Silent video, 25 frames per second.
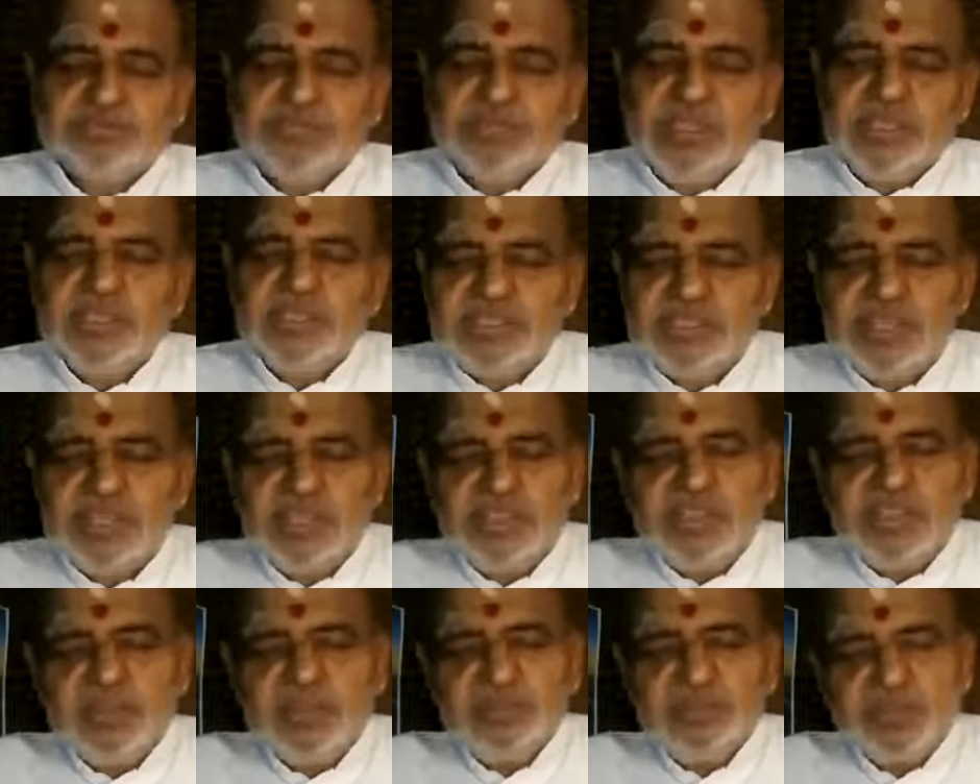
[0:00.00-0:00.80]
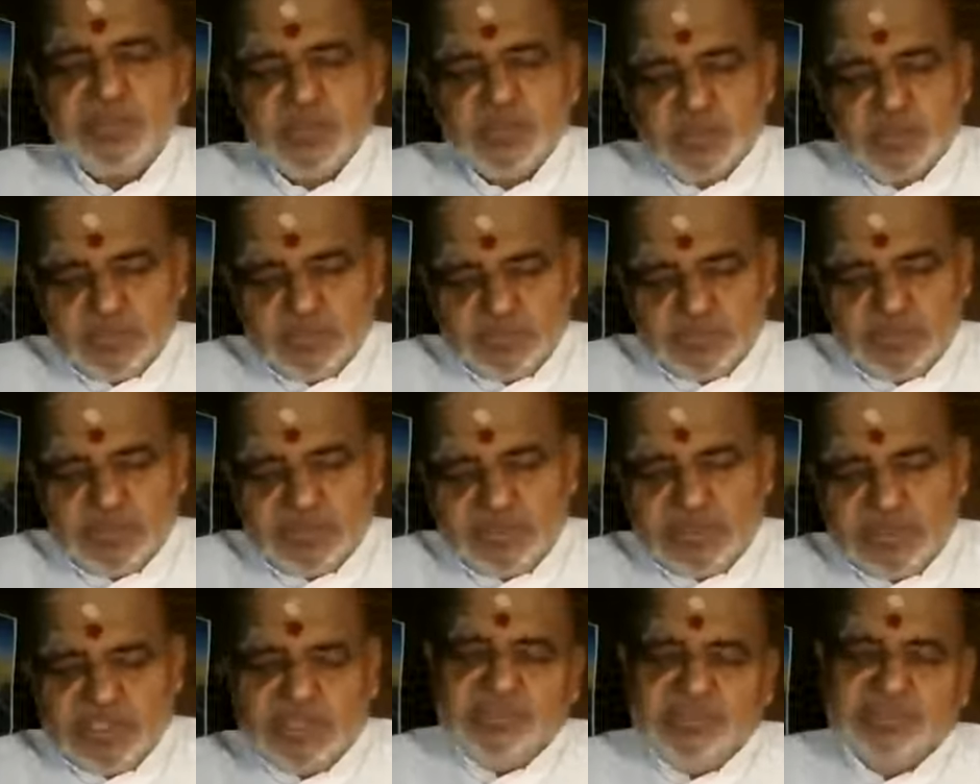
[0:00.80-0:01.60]
Intellect gives you the
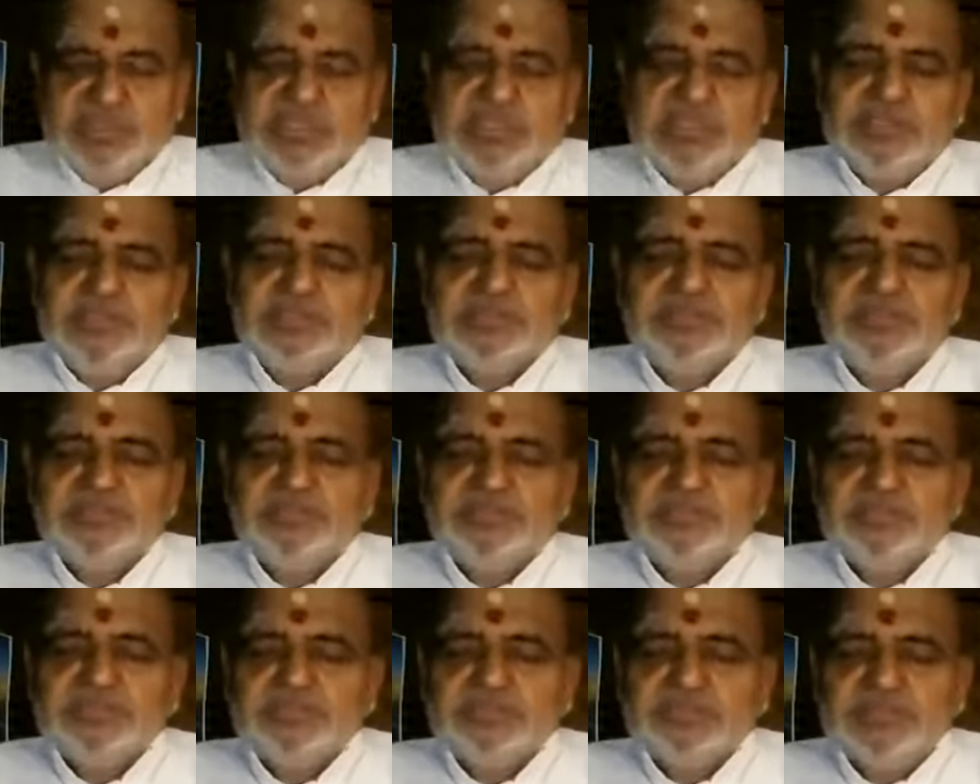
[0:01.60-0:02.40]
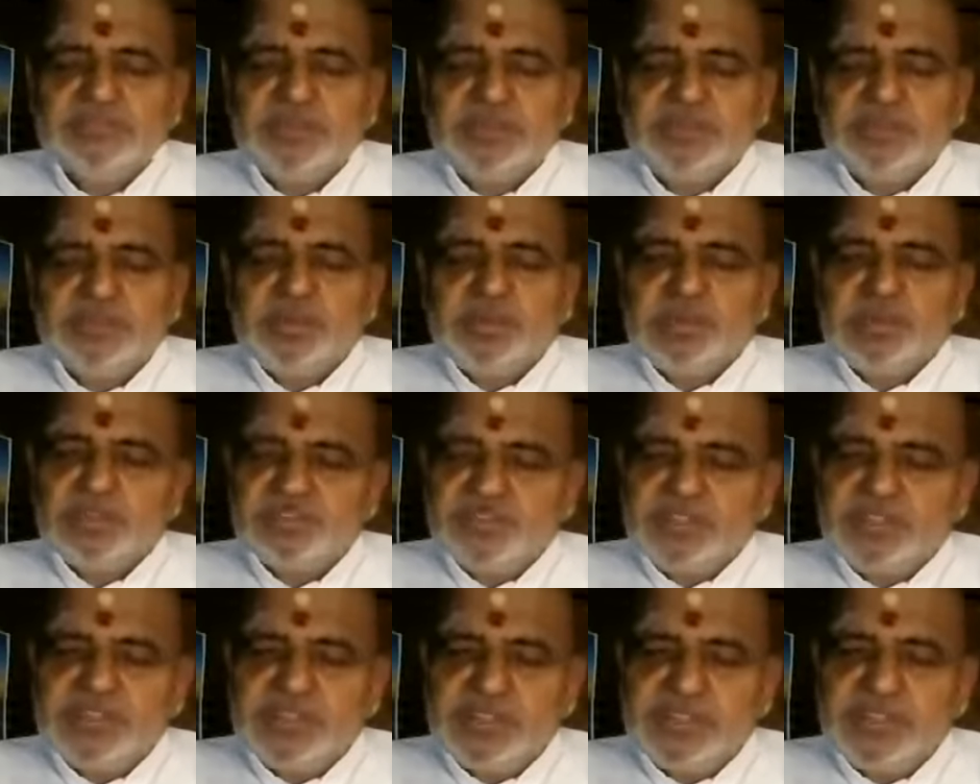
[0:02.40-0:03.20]
strength to
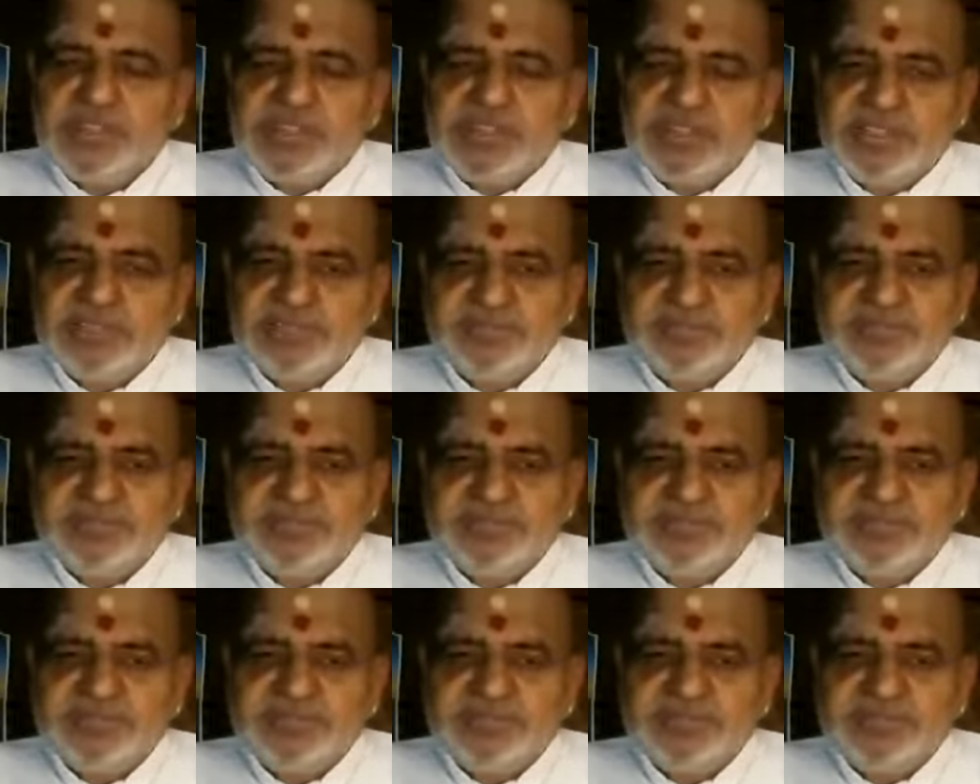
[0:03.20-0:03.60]
concentrate.